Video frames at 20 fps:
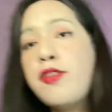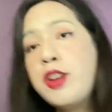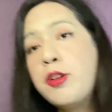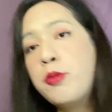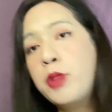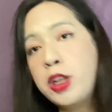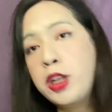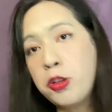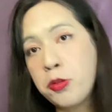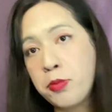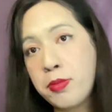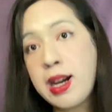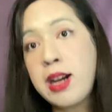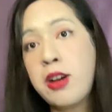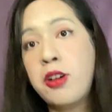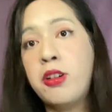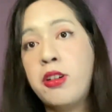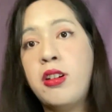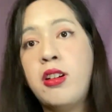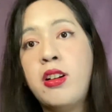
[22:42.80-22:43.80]
you were
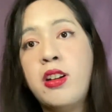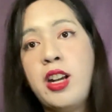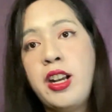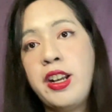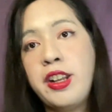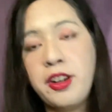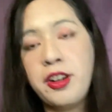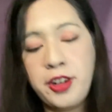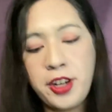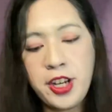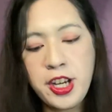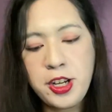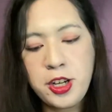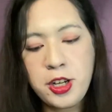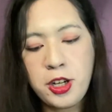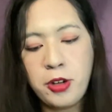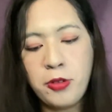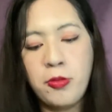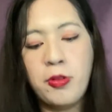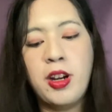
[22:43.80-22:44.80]
tumao or the
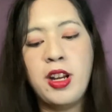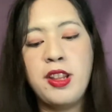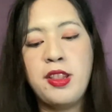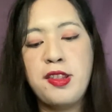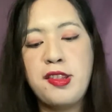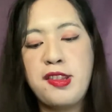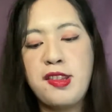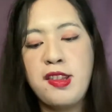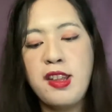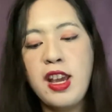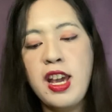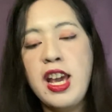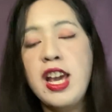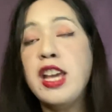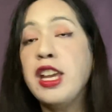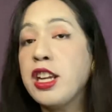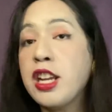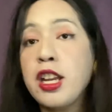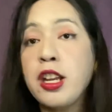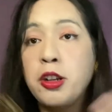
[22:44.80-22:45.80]
richer ones,
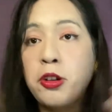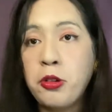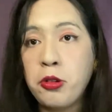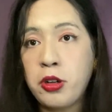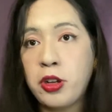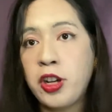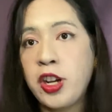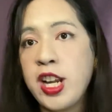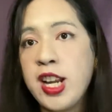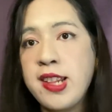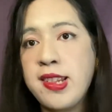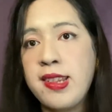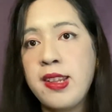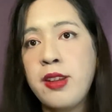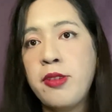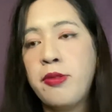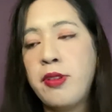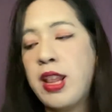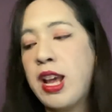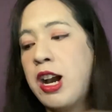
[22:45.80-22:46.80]
you can go
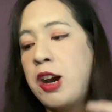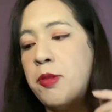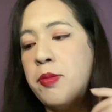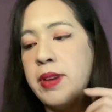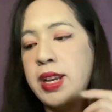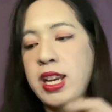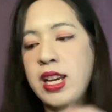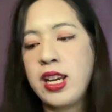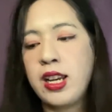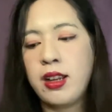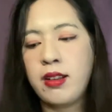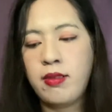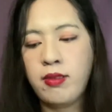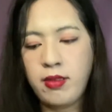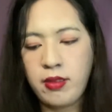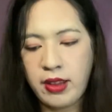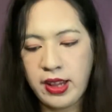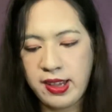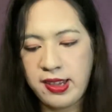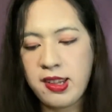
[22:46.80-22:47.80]
crazy with how many
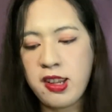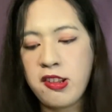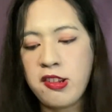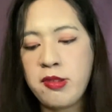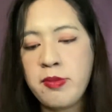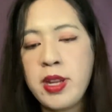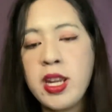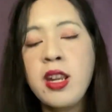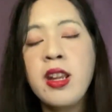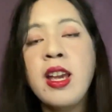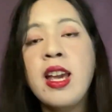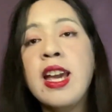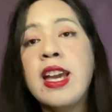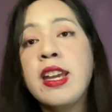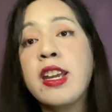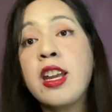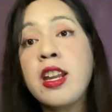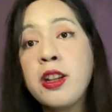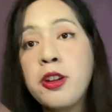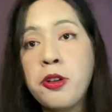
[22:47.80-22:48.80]
you
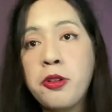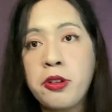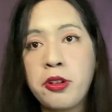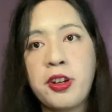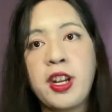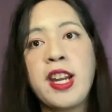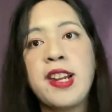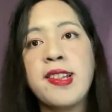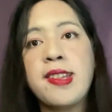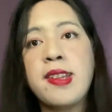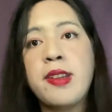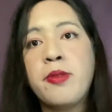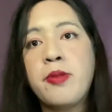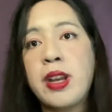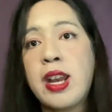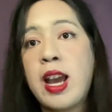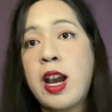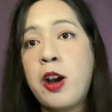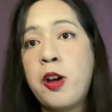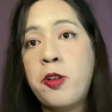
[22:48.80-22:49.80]
can go crazy
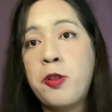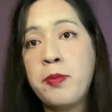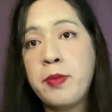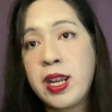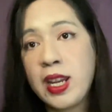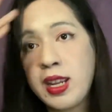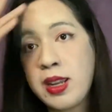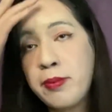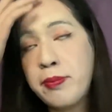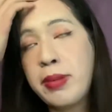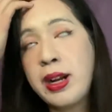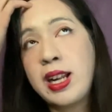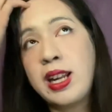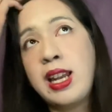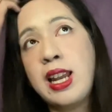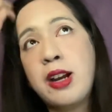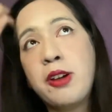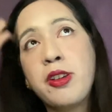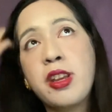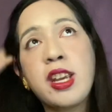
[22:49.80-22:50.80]
with how many
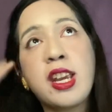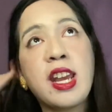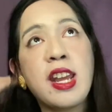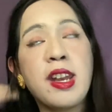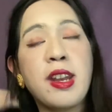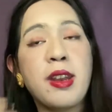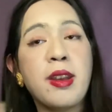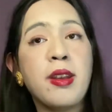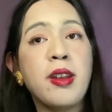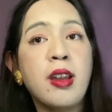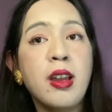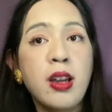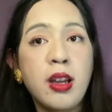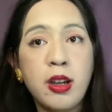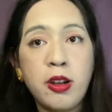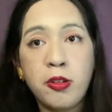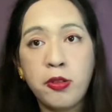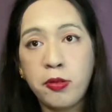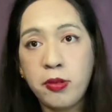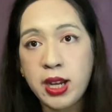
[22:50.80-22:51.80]
baklao you can
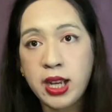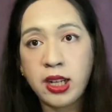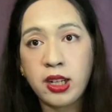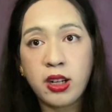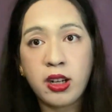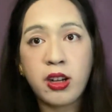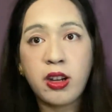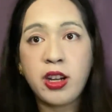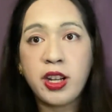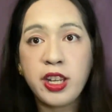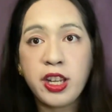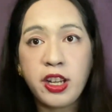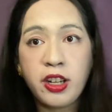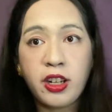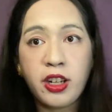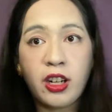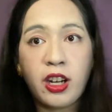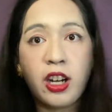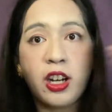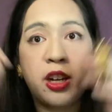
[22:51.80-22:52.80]
wear on
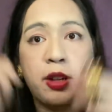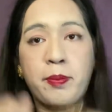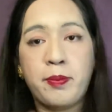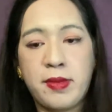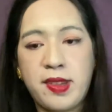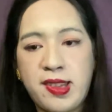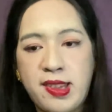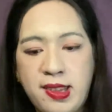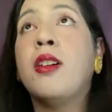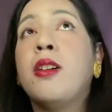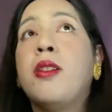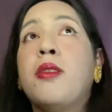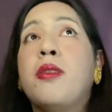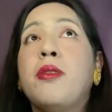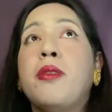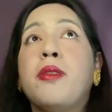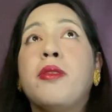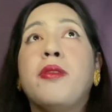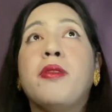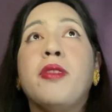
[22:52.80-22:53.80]
your arms. Oh
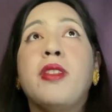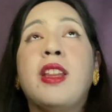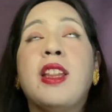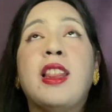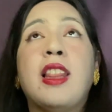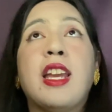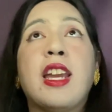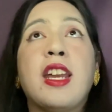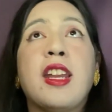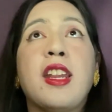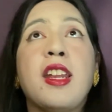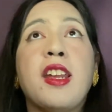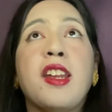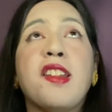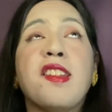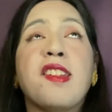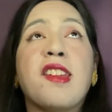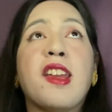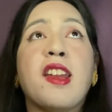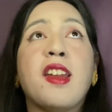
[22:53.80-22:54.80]
no, the lighting
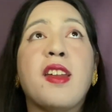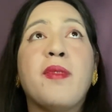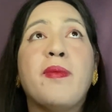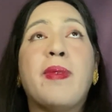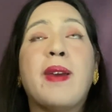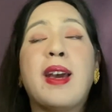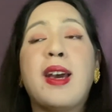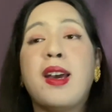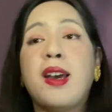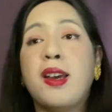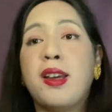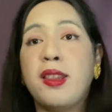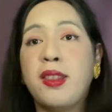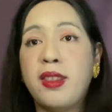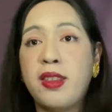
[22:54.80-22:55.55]
is getting bad.